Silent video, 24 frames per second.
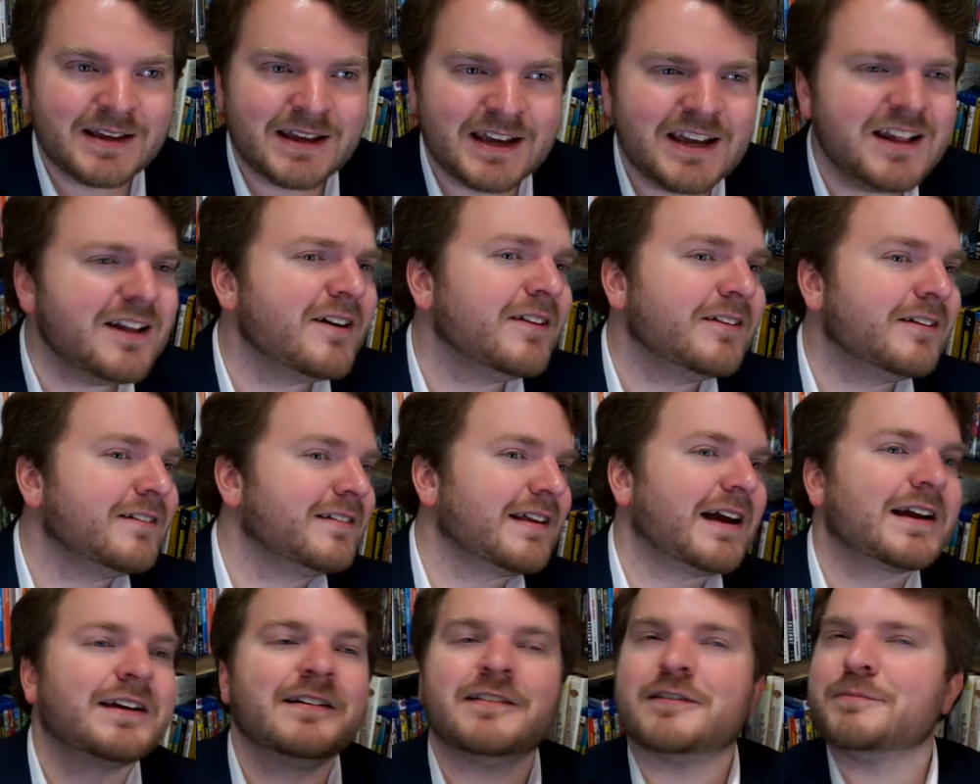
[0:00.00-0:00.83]
You know, there's
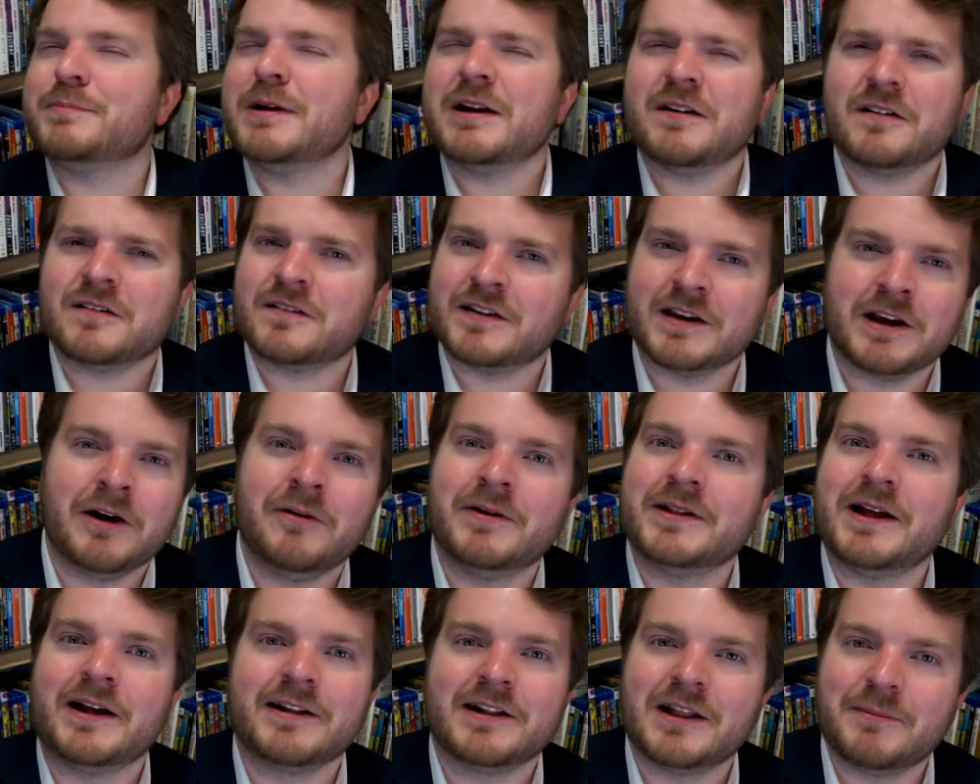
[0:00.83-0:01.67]
that conspiracy
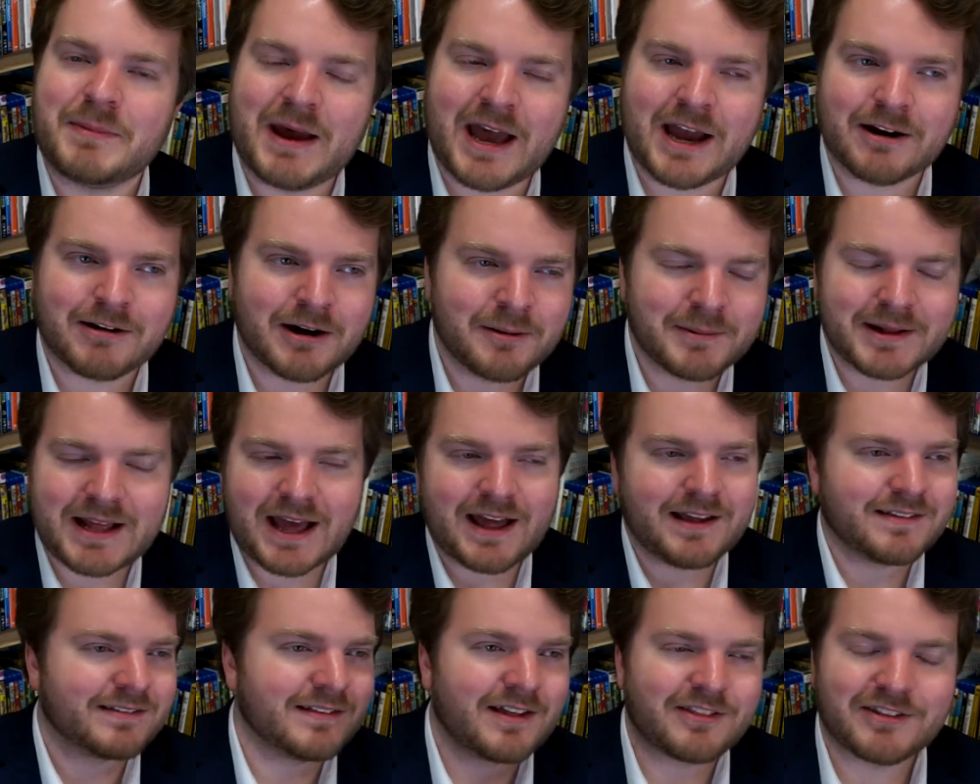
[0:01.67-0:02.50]
going on in the background, but
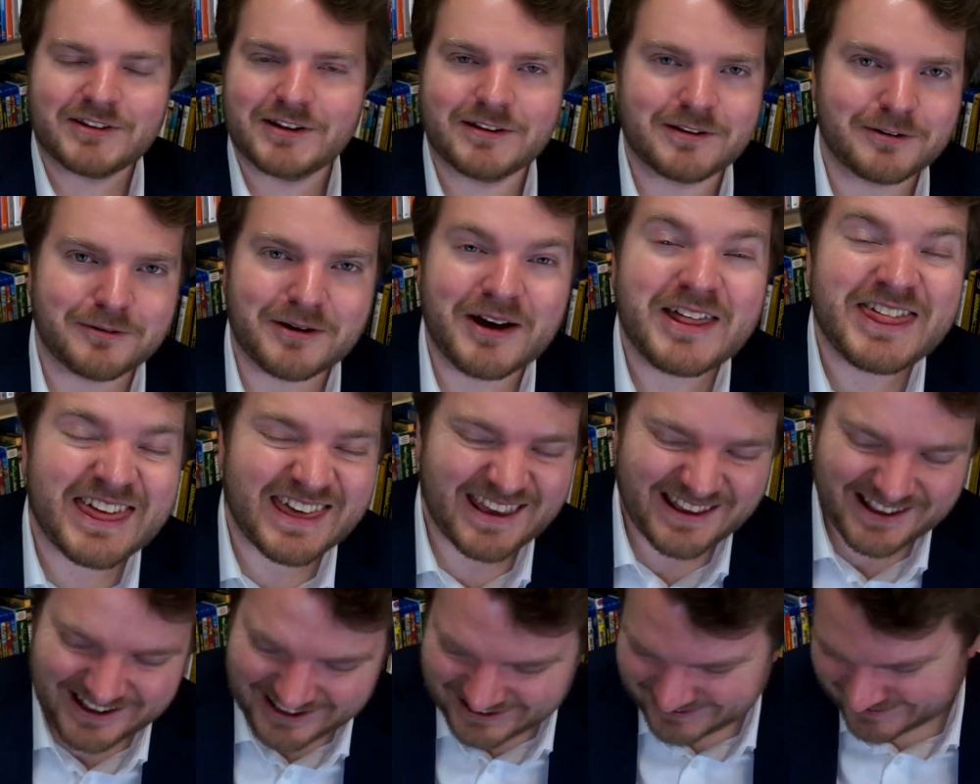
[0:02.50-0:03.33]
that has nothing to do
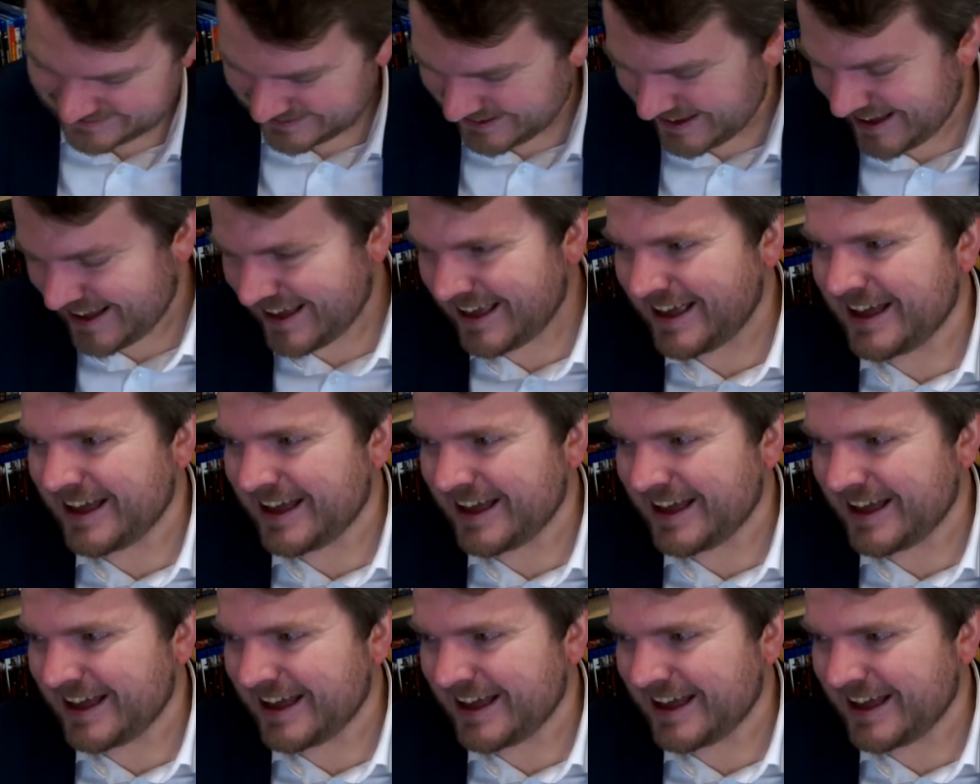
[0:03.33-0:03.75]
with it.